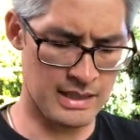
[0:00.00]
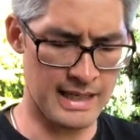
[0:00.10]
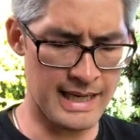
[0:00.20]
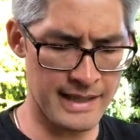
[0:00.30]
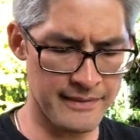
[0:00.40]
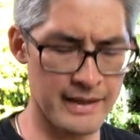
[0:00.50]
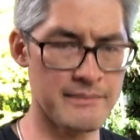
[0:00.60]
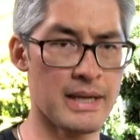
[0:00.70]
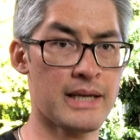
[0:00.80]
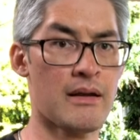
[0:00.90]
and they
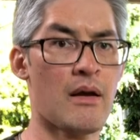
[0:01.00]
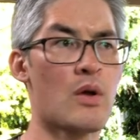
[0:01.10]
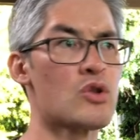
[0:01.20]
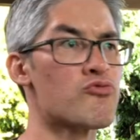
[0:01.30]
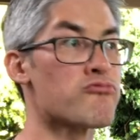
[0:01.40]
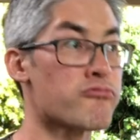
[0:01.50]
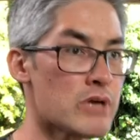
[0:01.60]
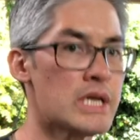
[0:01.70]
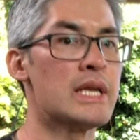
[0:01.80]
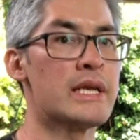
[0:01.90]
make
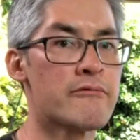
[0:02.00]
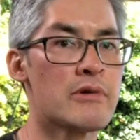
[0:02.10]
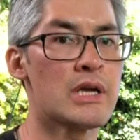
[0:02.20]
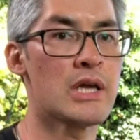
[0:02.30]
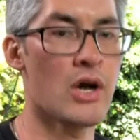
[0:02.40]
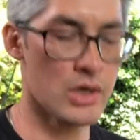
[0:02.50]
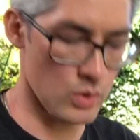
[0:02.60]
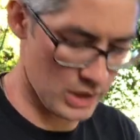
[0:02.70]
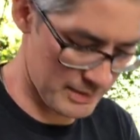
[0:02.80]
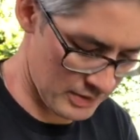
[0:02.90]
really, really high
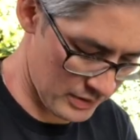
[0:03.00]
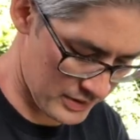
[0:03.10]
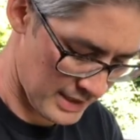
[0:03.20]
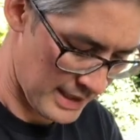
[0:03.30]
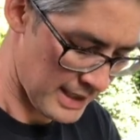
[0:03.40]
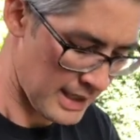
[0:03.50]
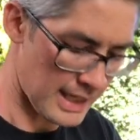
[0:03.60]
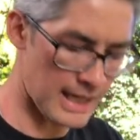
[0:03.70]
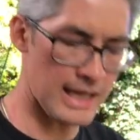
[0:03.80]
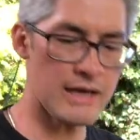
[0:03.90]
quality boots.
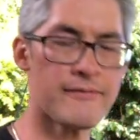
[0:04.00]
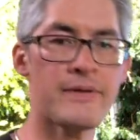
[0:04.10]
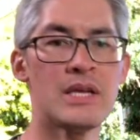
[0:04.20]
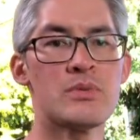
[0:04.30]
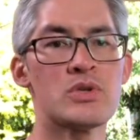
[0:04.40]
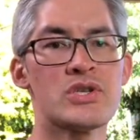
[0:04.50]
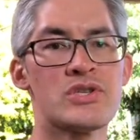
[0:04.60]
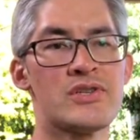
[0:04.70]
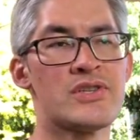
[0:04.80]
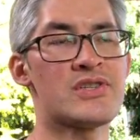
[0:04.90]
If these were
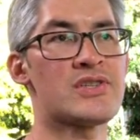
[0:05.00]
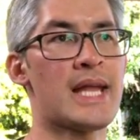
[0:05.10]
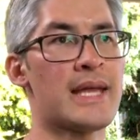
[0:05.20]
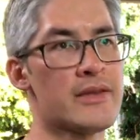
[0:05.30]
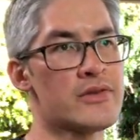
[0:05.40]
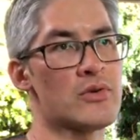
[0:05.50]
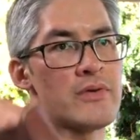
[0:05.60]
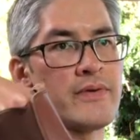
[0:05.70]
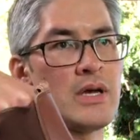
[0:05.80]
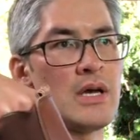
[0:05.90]
just the standard sort
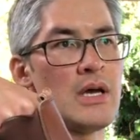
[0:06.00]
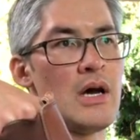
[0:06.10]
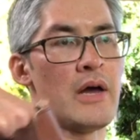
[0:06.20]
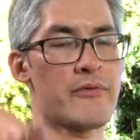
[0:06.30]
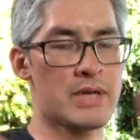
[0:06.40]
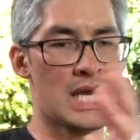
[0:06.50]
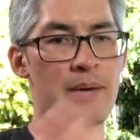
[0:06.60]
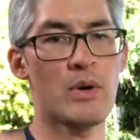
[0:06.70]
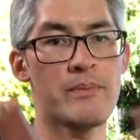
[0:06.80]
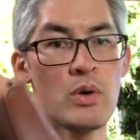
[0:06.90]
of either a
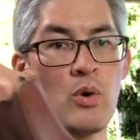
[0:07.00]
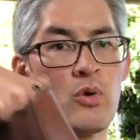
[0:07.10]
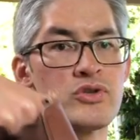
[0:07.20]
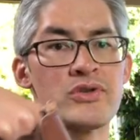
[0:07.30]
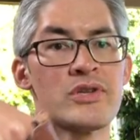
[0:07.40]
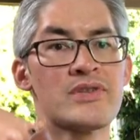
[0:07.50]
cowboy boot or just a